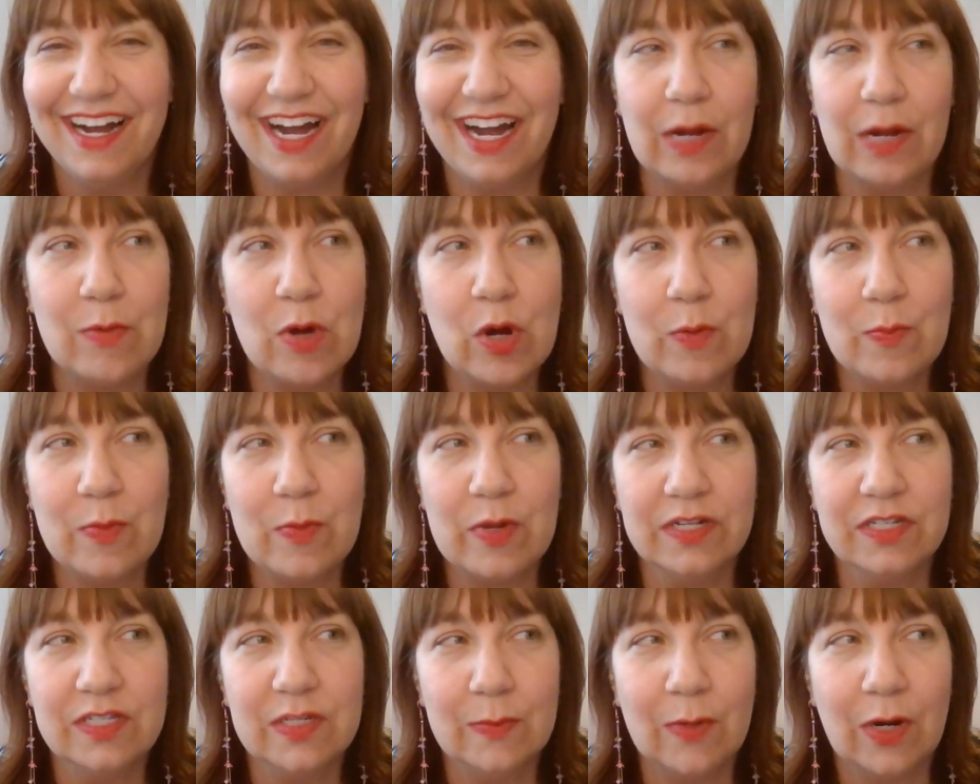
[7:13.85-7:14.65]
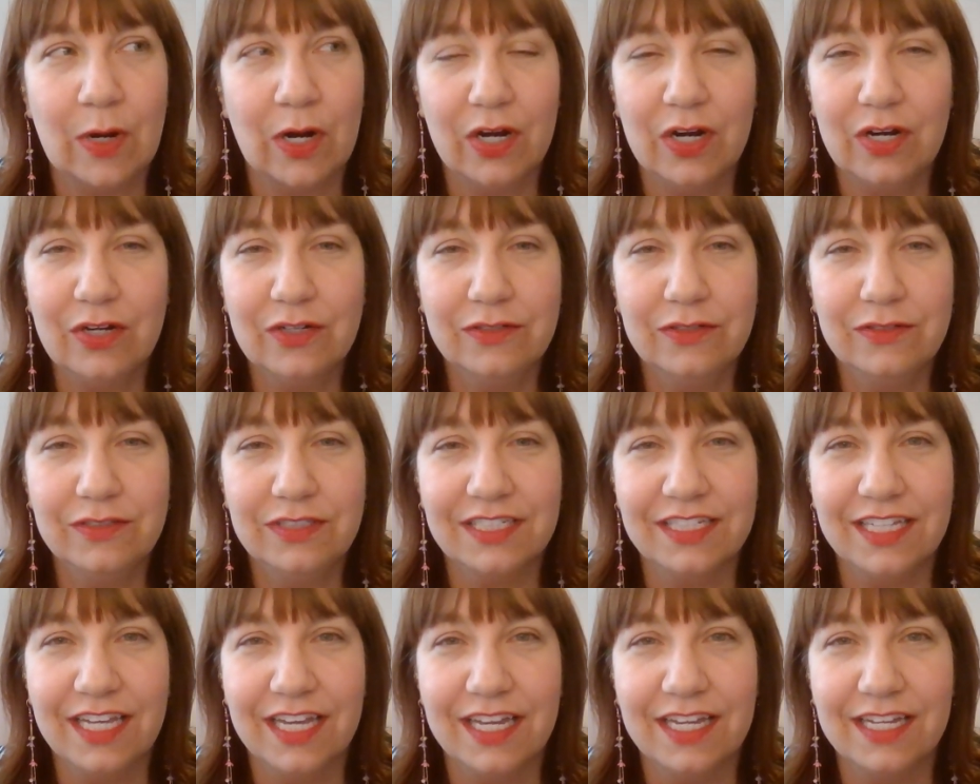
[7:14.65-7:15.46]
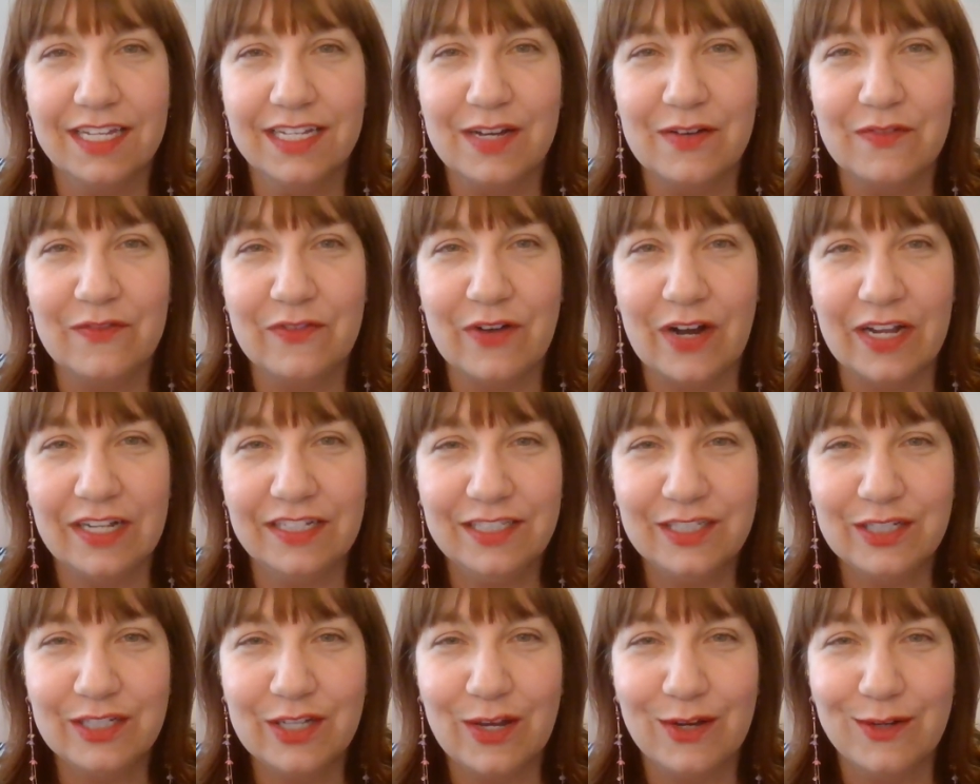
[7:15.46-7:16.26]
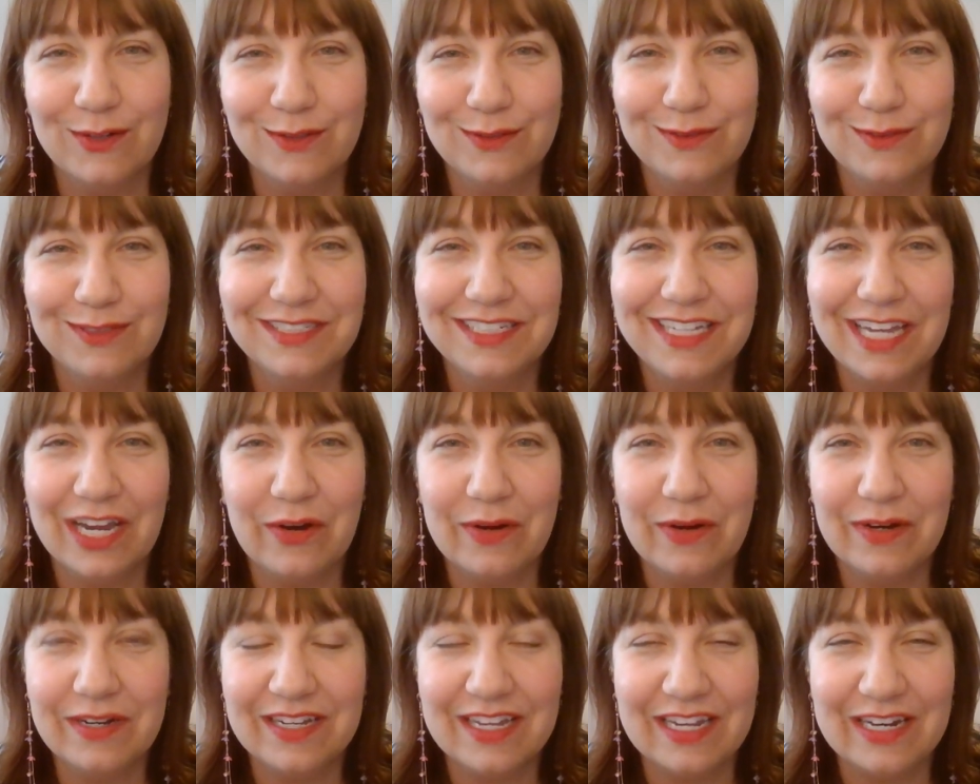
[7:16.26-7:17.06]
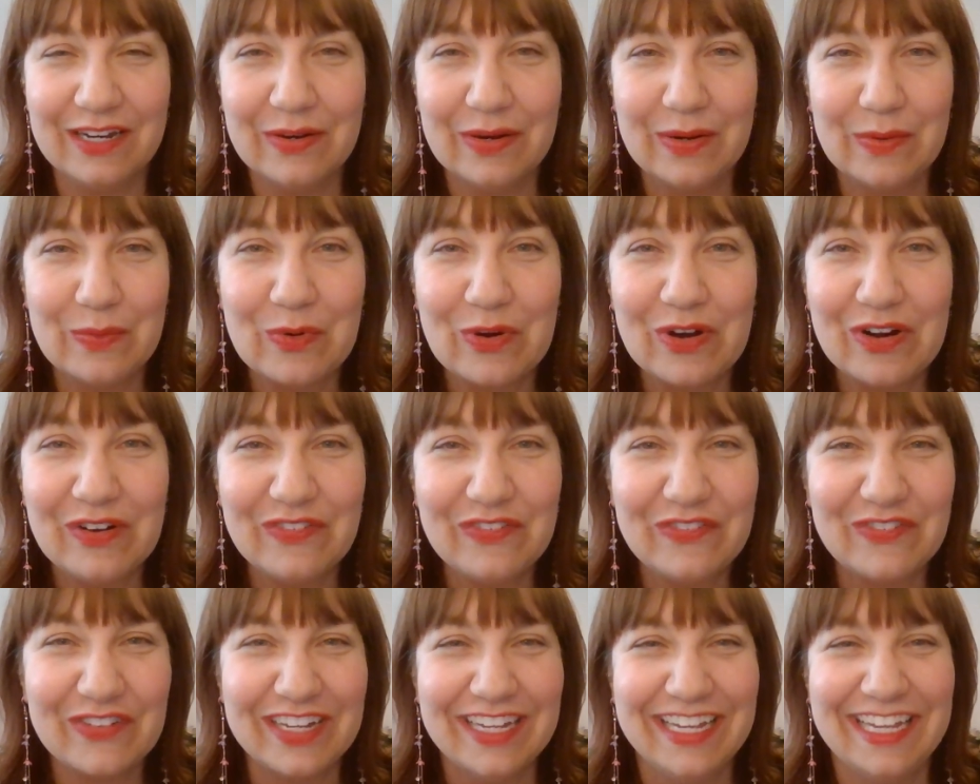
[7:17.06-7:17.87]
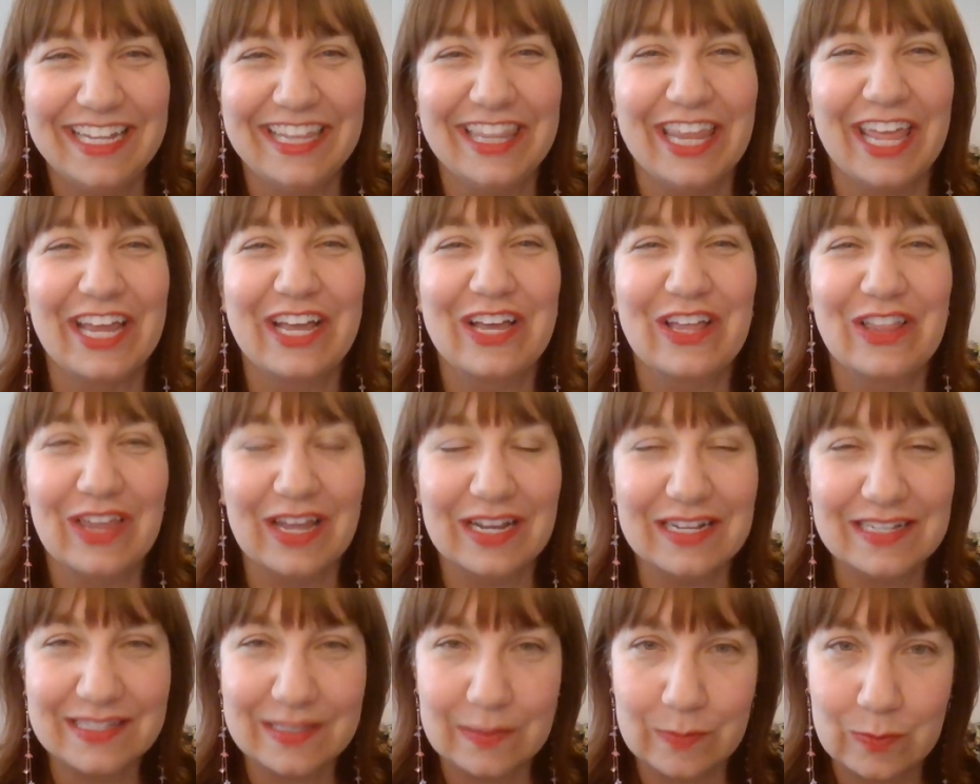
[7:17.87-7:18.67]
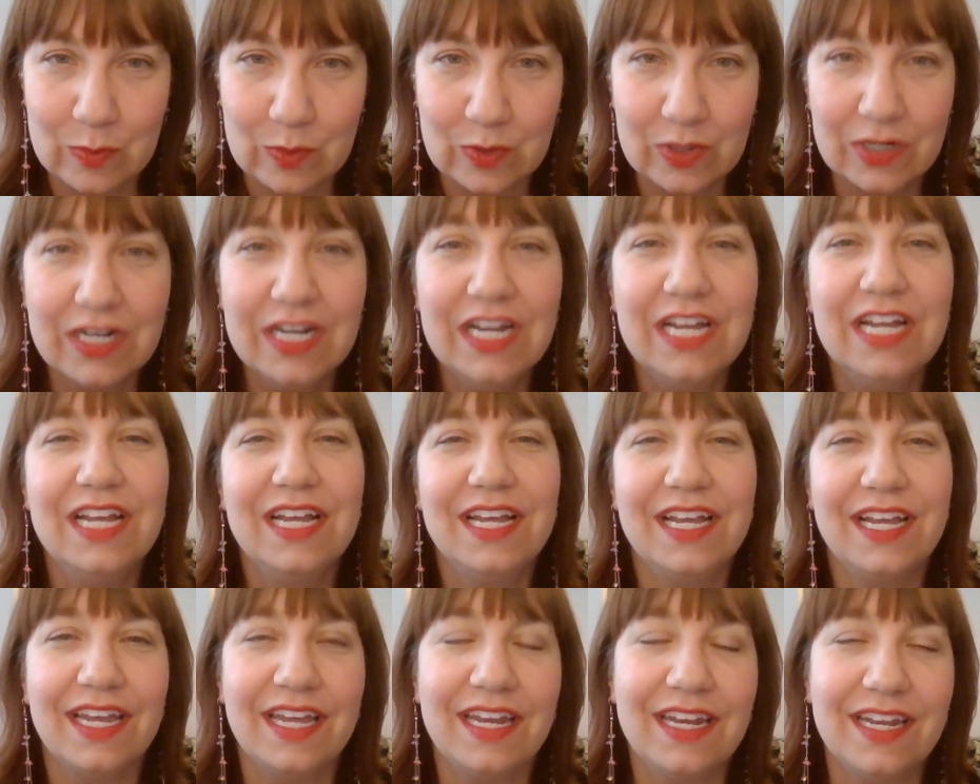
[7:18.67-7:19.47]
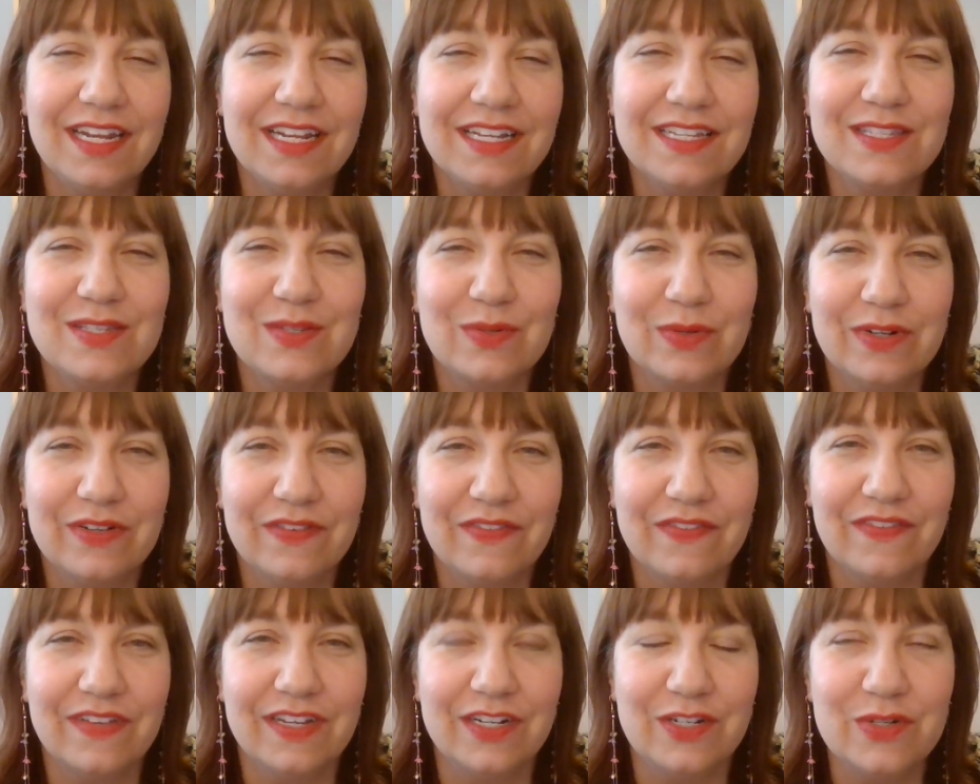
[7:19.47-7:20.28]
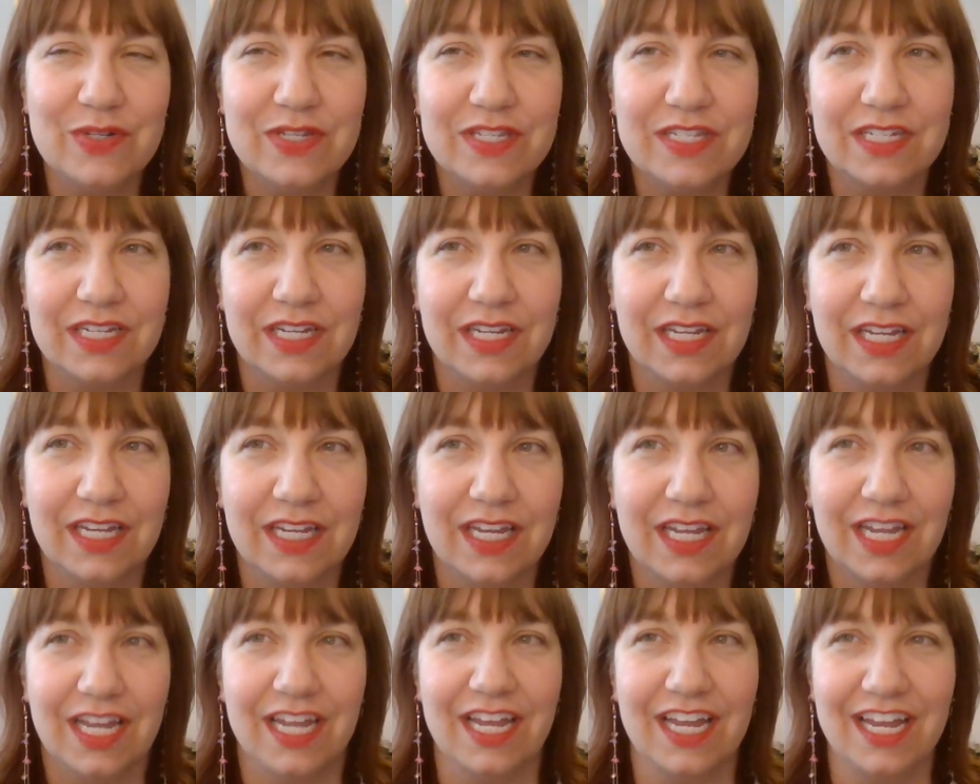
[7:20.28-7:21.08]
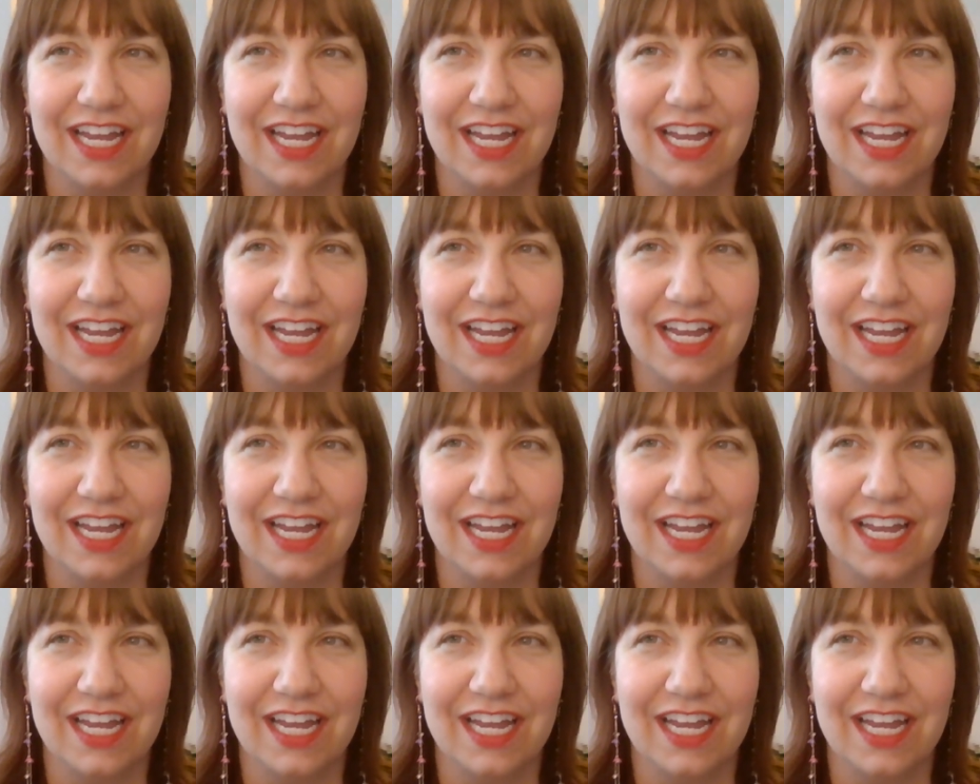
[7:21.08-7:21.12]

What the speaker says: I'm hoping tomorrow to get a friend to go to Canary Wharf and like collect some more. And it is sort of interesting